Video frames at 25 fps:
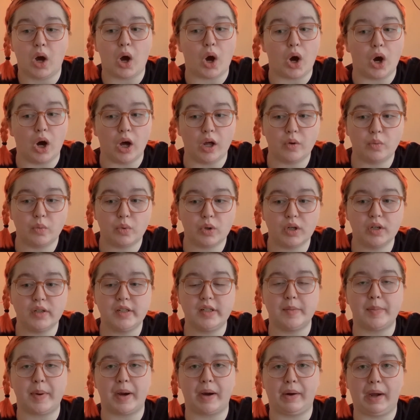onwards,
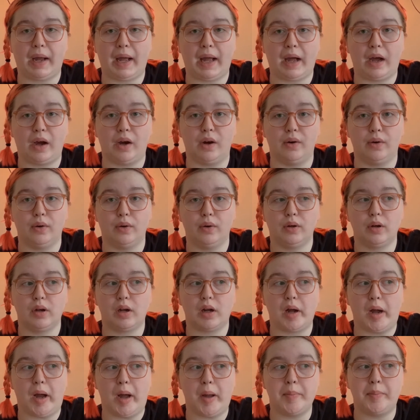about how
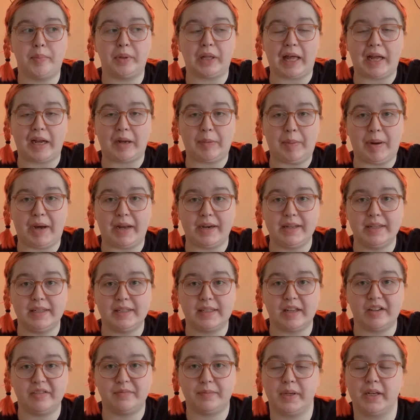Black bodies
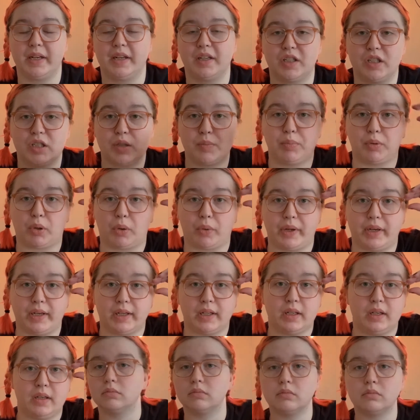have been
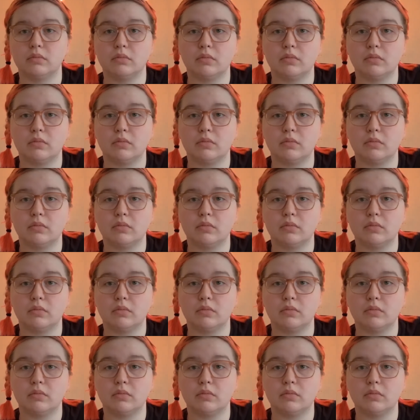exploited.